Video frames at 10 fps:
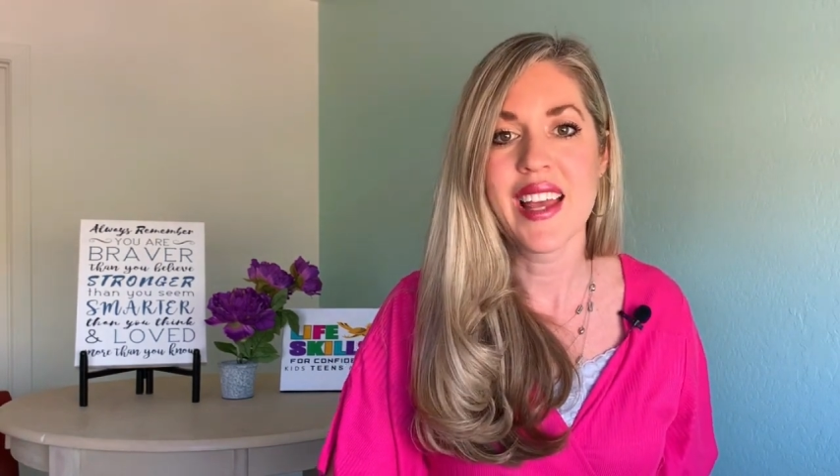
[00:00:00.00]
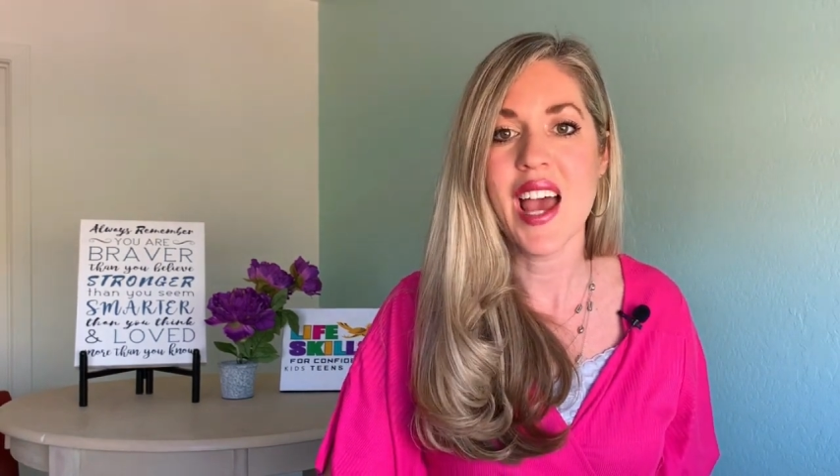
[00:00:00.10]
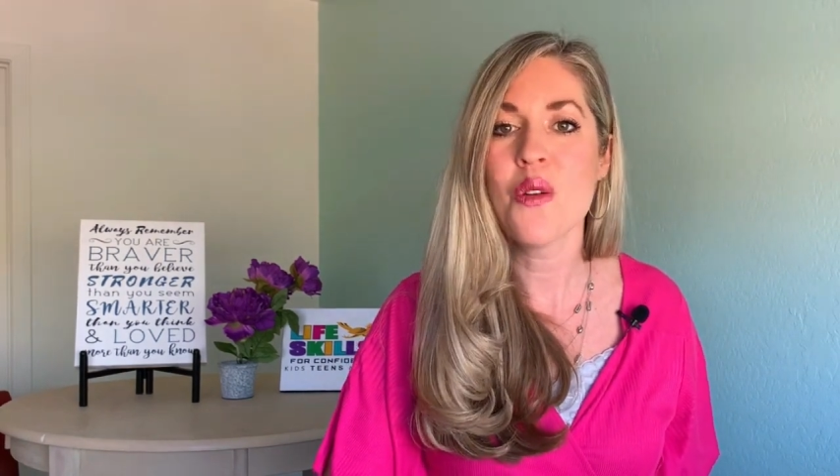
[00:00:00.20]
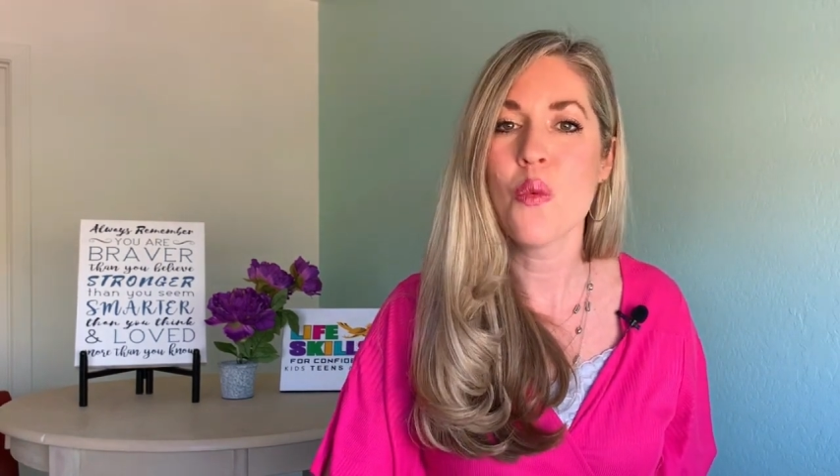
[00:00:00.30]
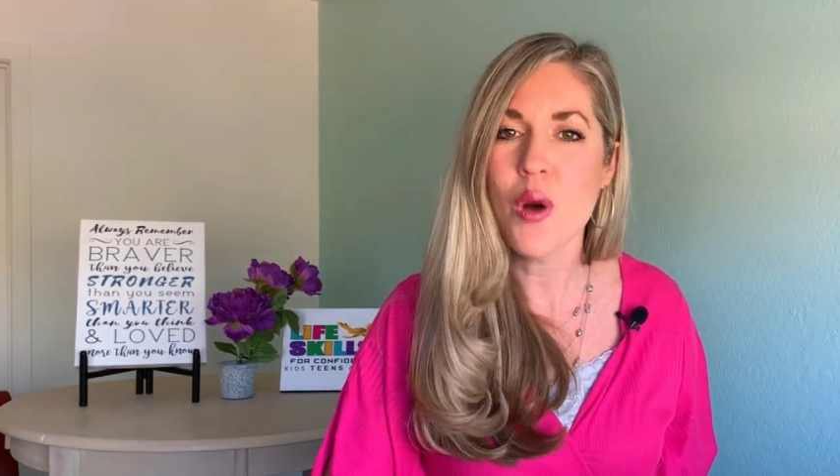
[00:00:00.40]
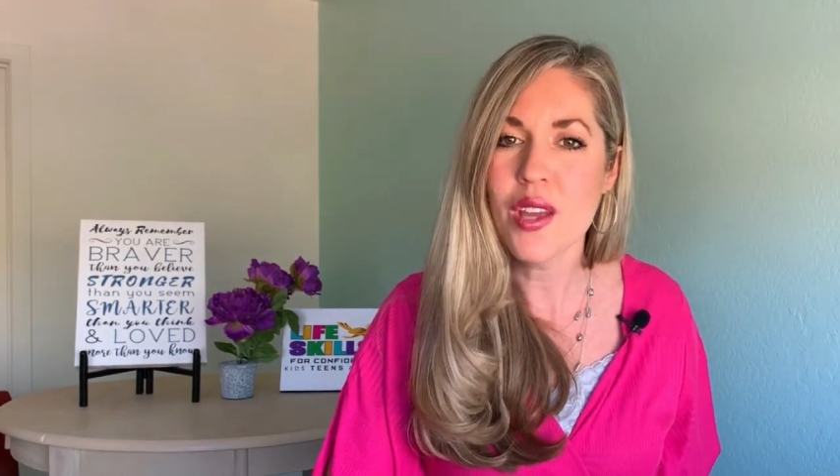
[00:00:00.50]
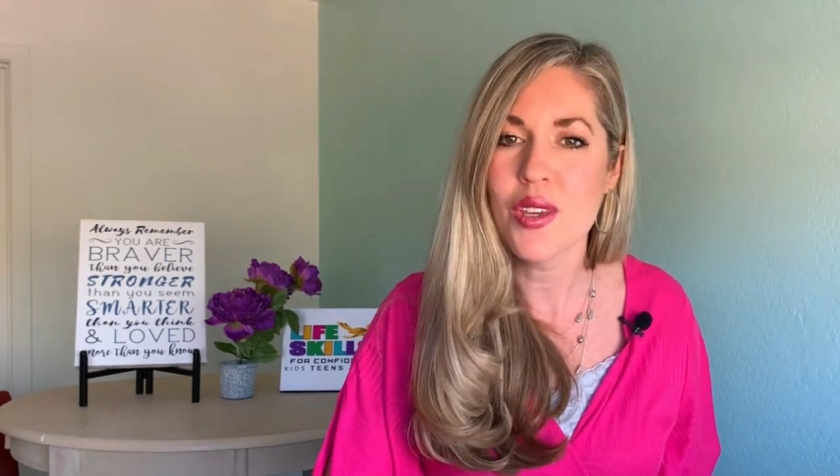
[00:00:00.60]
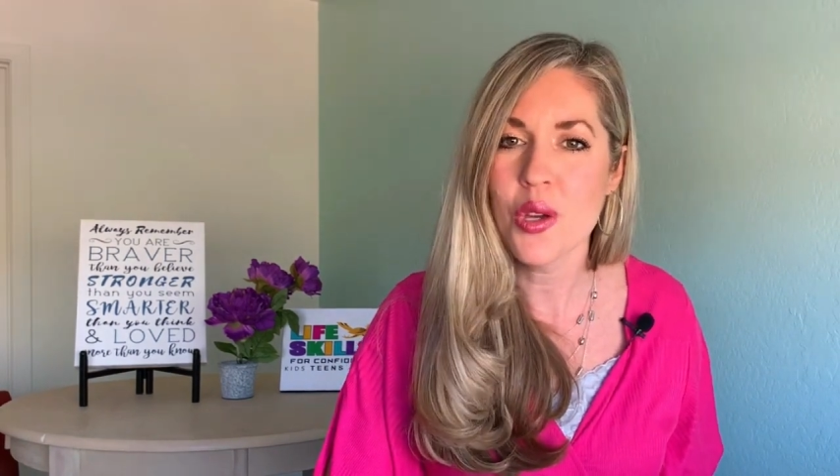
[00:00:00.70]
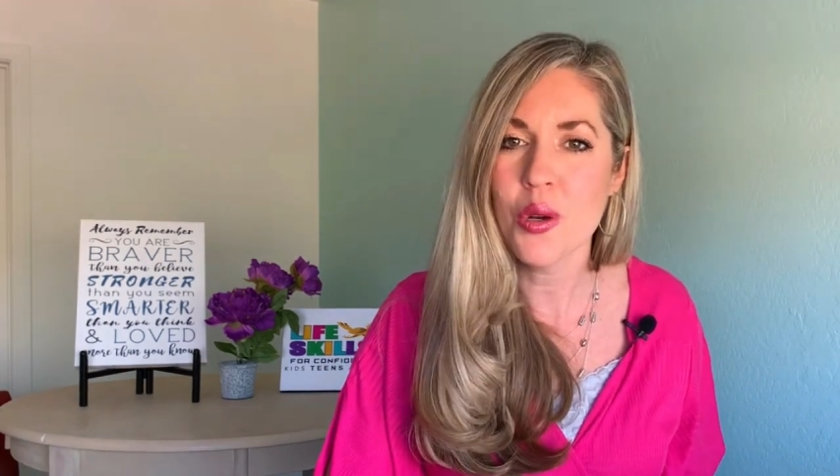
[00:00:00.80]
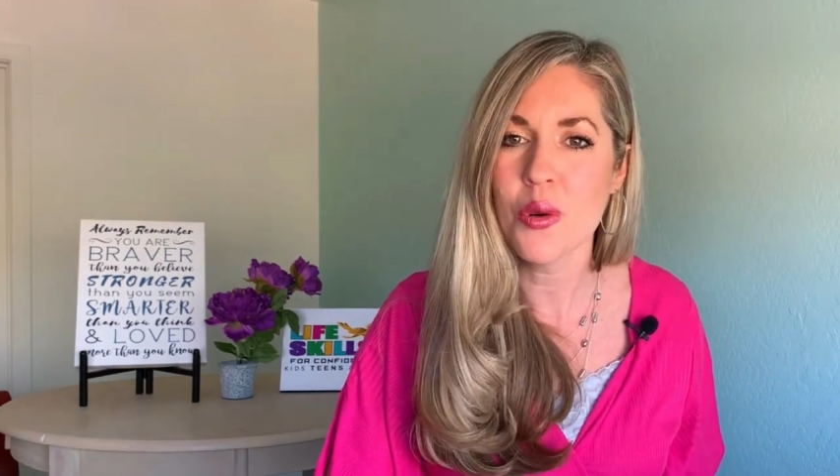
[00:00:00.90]
and what
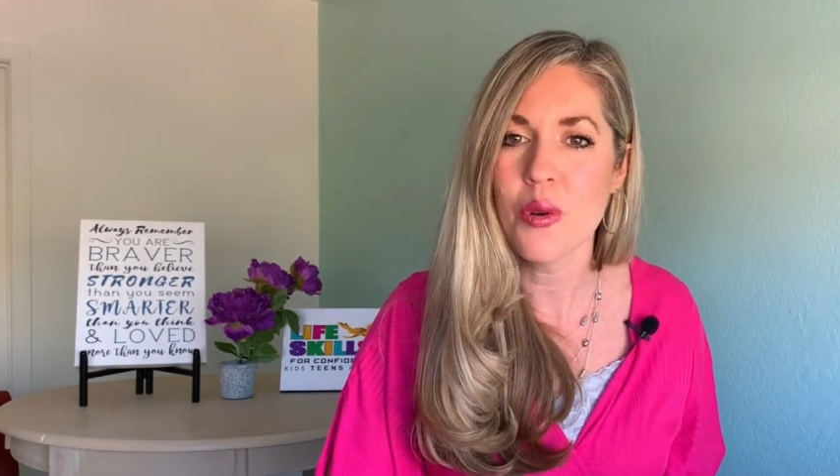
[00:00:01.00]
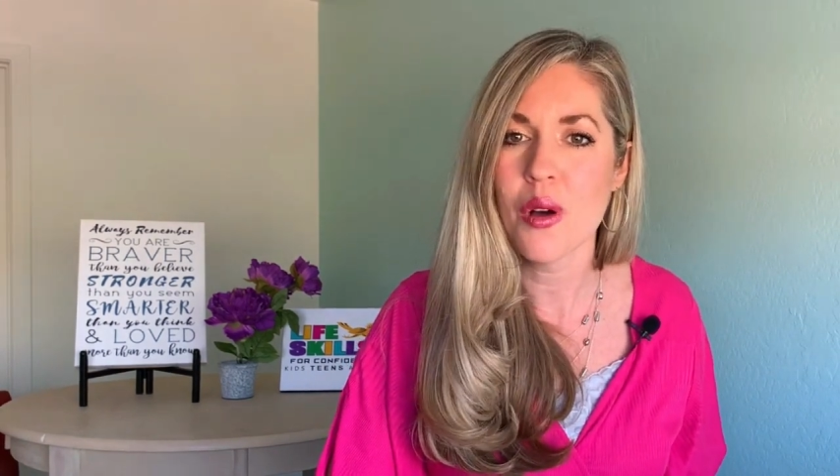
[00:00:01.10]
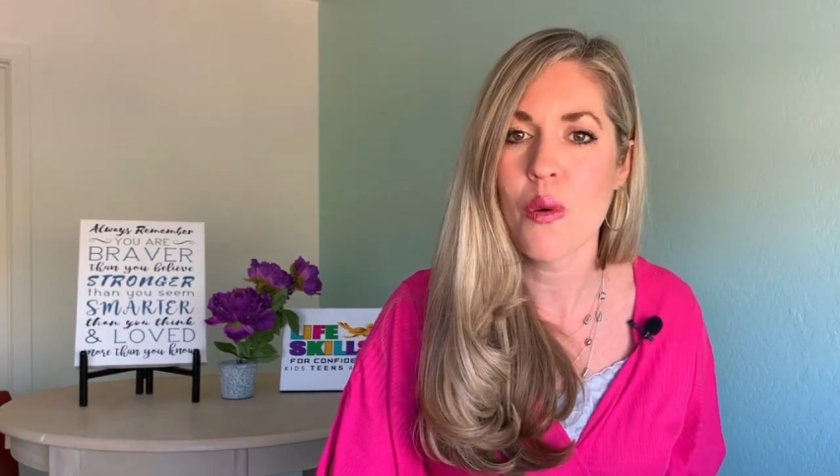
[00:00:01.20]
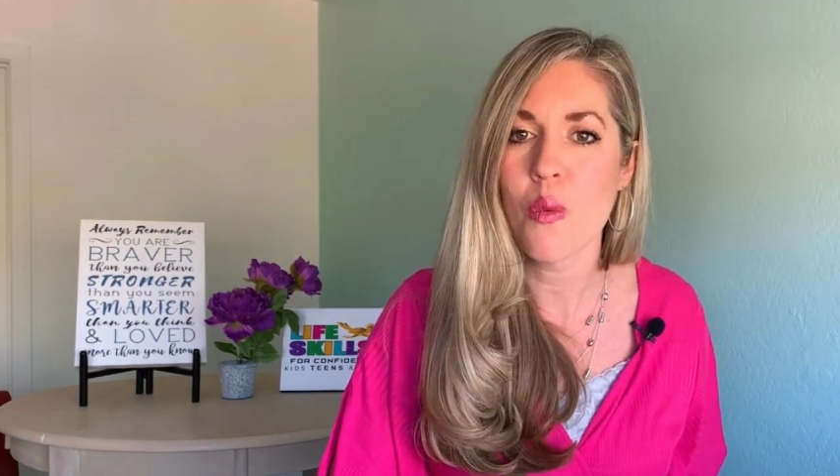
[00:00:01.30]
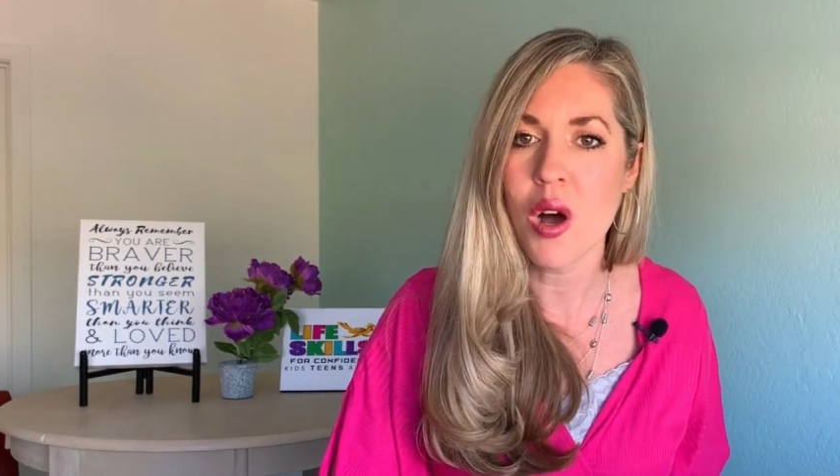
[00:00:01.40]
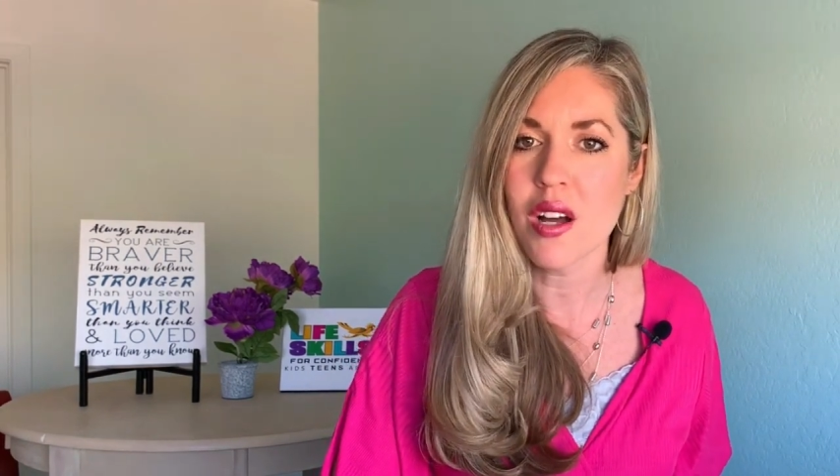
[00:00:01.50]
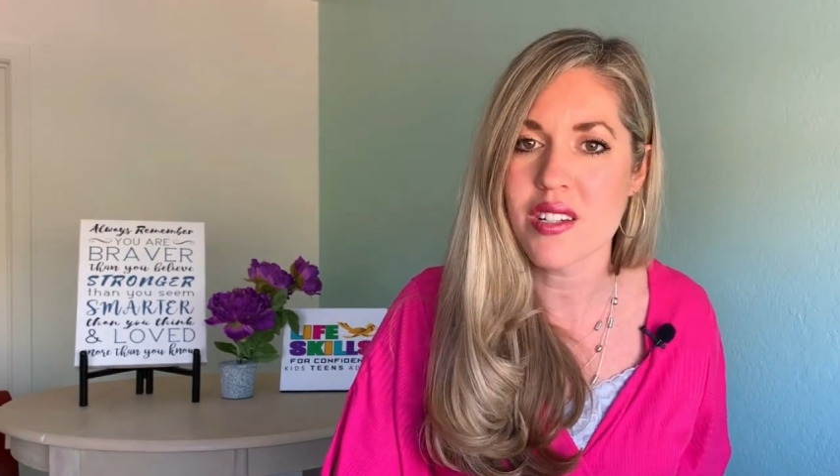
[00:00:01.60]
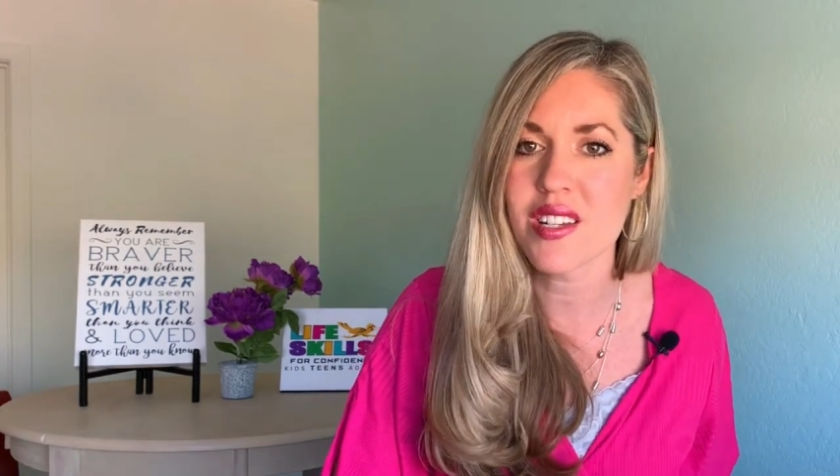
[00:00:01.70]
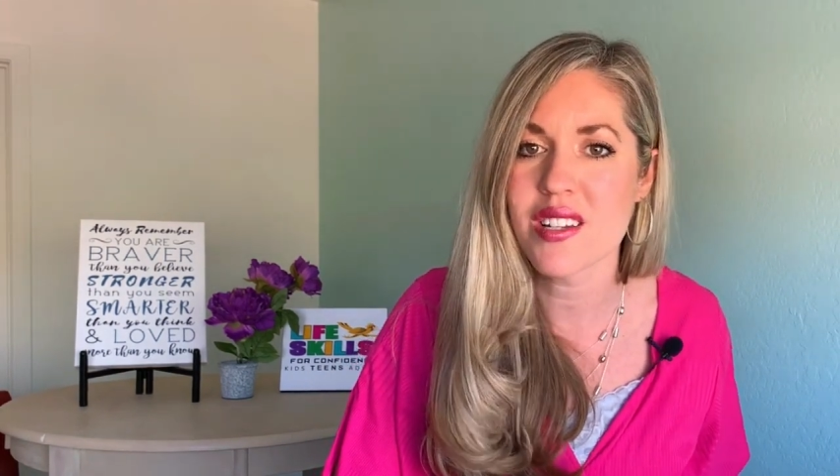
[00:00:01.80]
you want